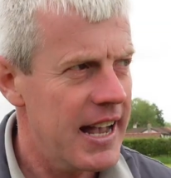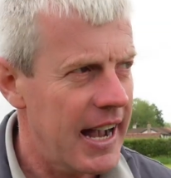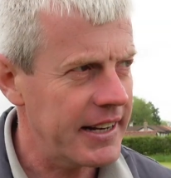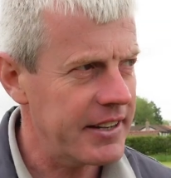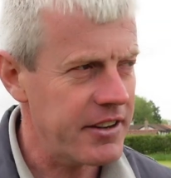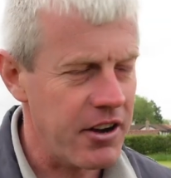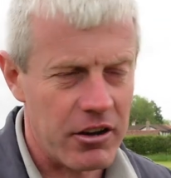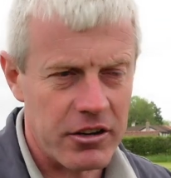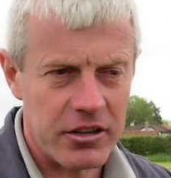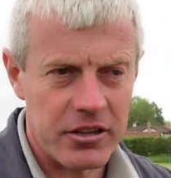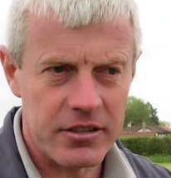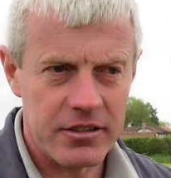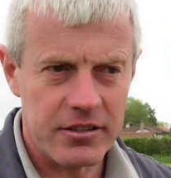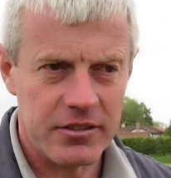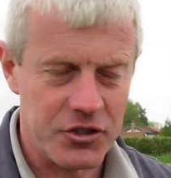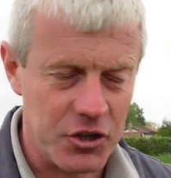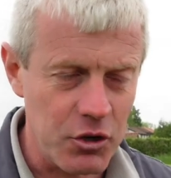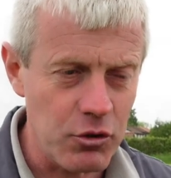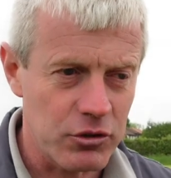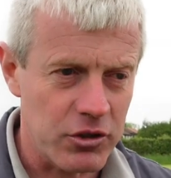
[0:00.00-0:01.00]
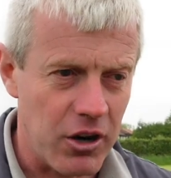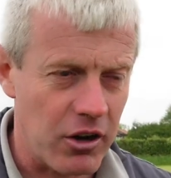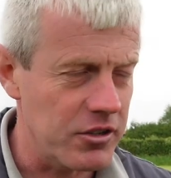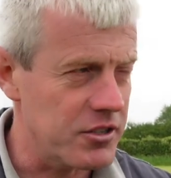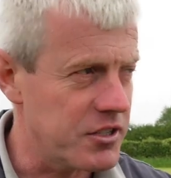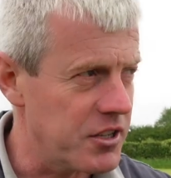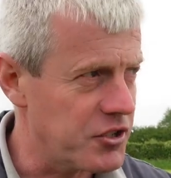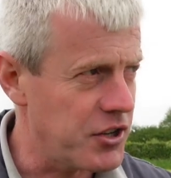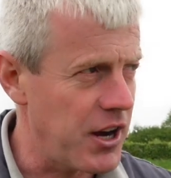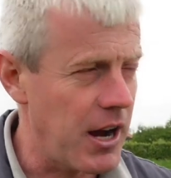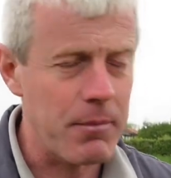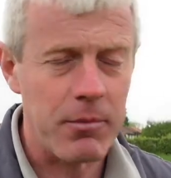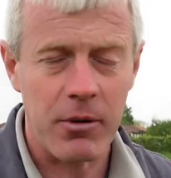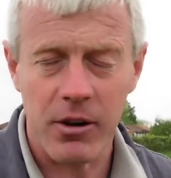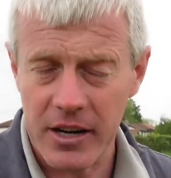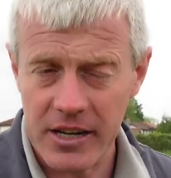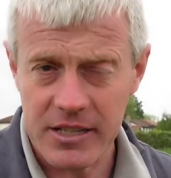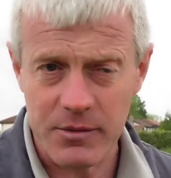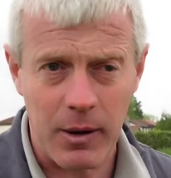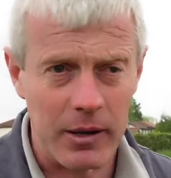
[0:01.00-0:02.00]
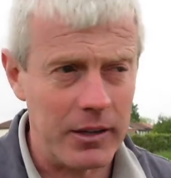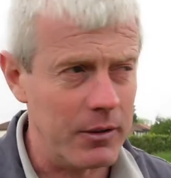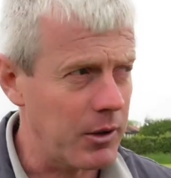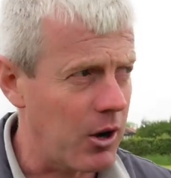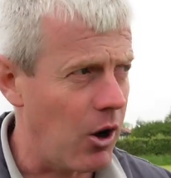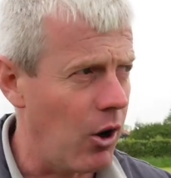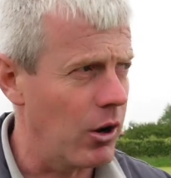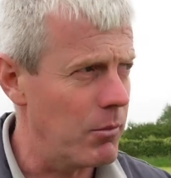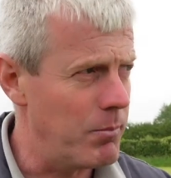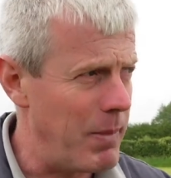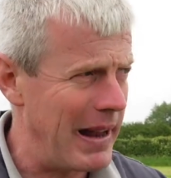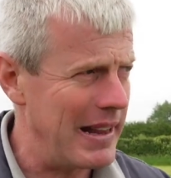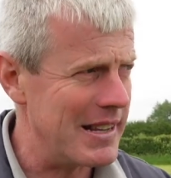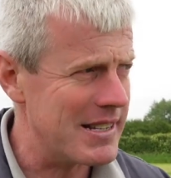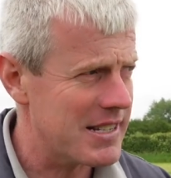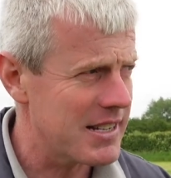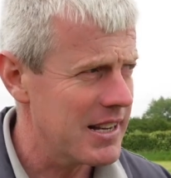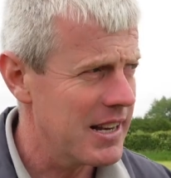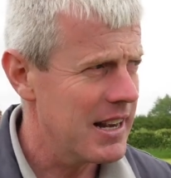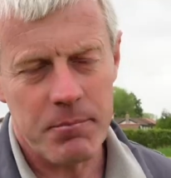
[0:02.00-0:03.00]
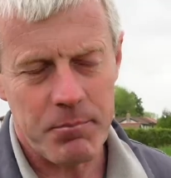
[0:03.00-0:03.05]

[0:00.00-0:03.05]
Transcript: and the other two thirds of the chamber is what we call belts.